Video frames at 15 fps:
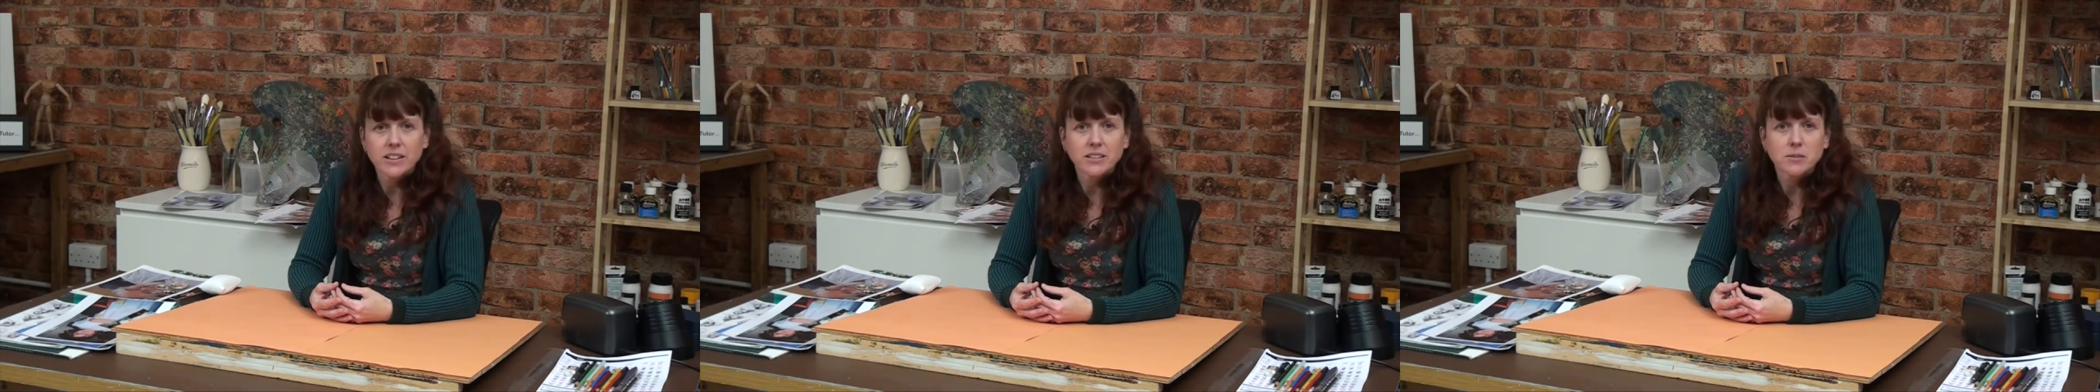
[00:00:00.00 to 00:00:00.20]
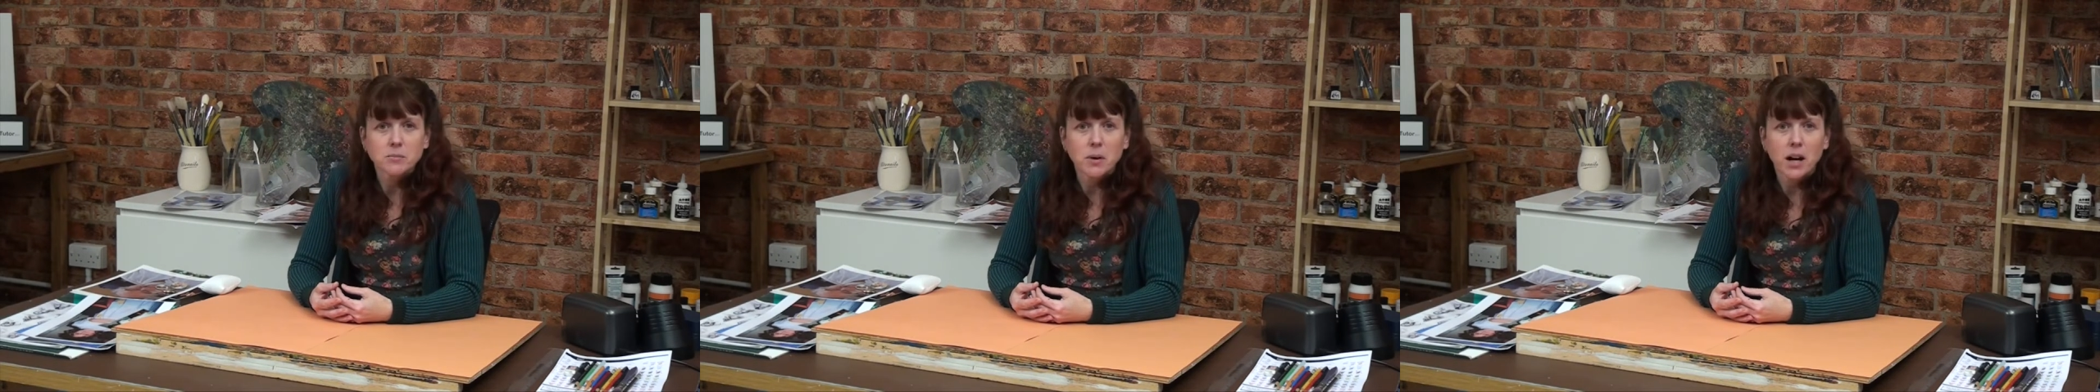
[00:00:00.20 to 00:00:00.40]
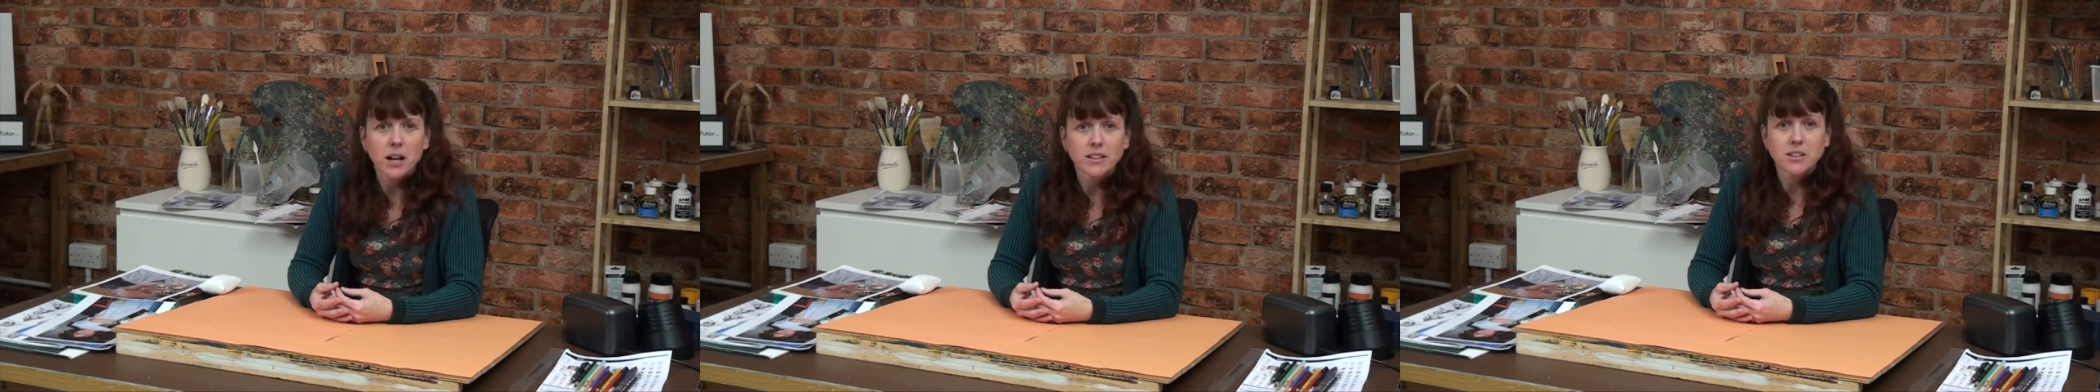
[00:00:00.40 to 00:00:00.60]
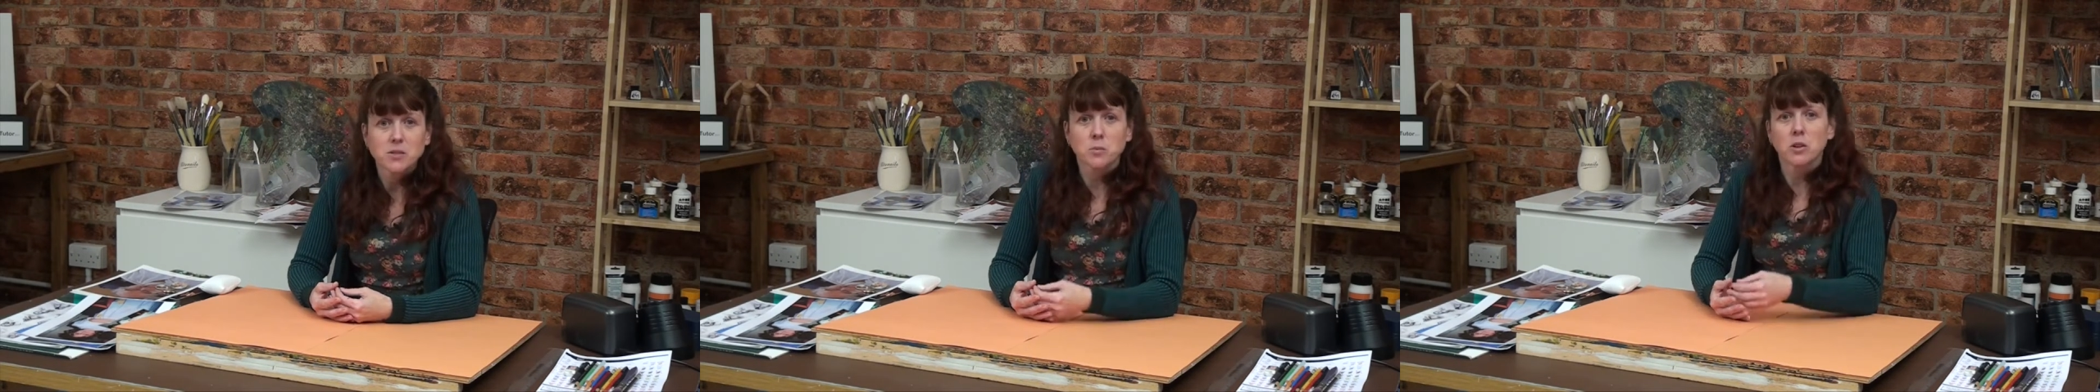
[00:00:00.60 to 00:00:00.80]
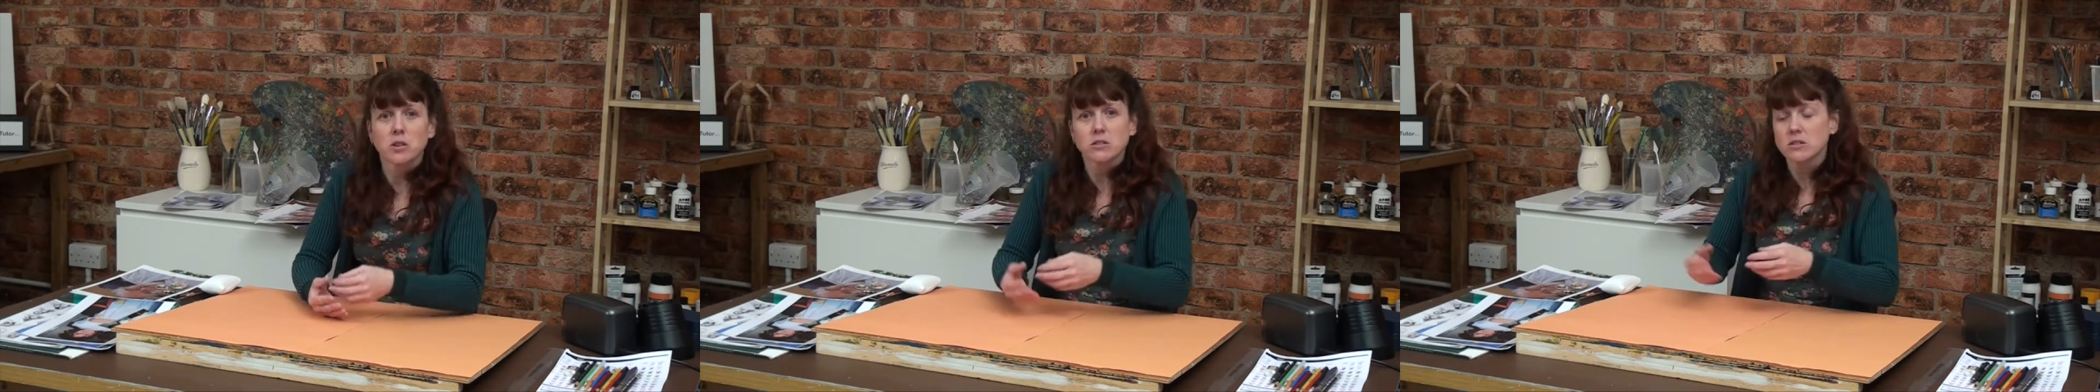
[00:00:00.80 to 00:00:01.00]
in part
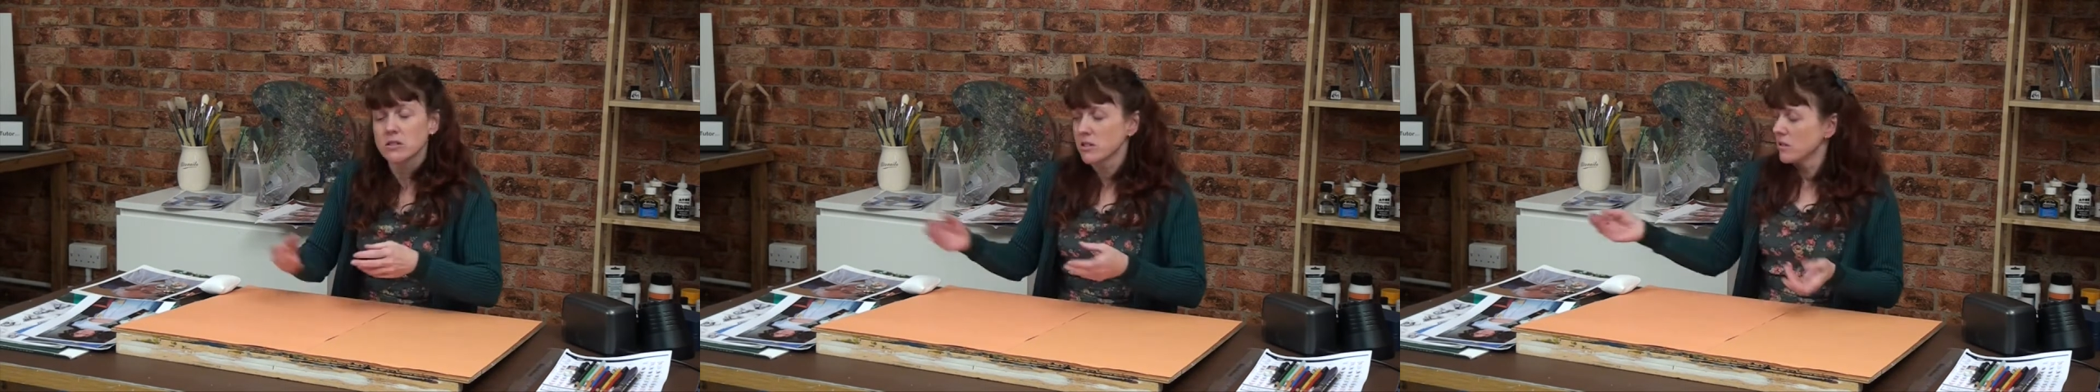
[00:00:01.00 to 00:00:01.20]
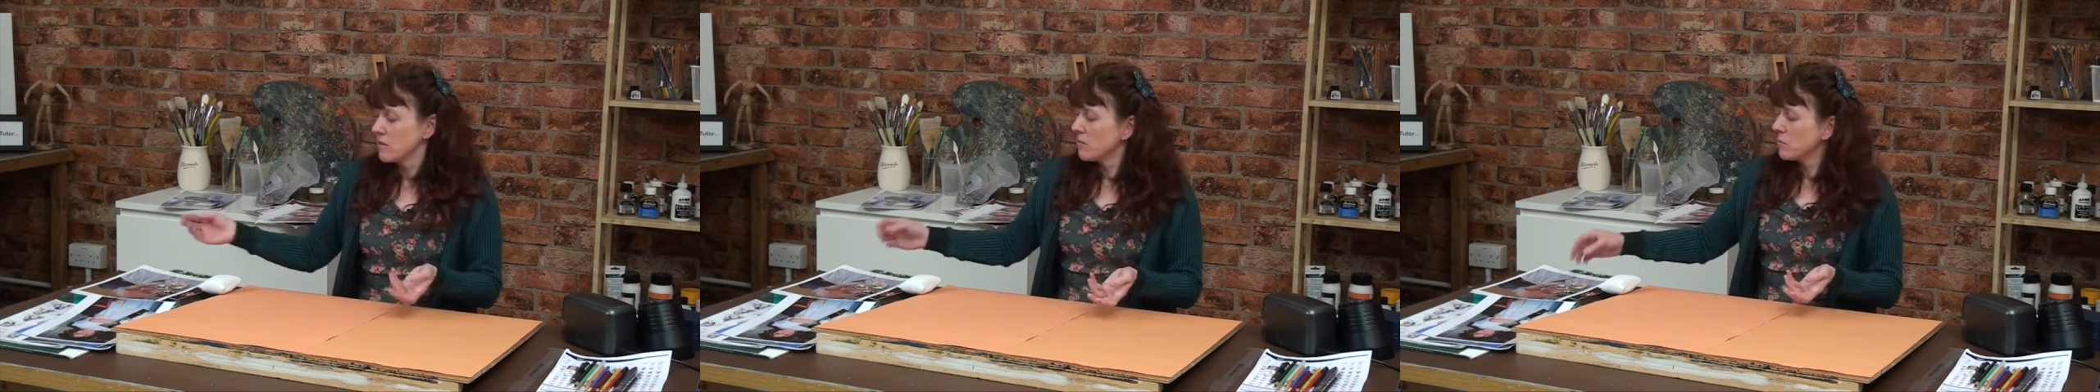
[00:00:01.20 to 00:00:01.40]
is what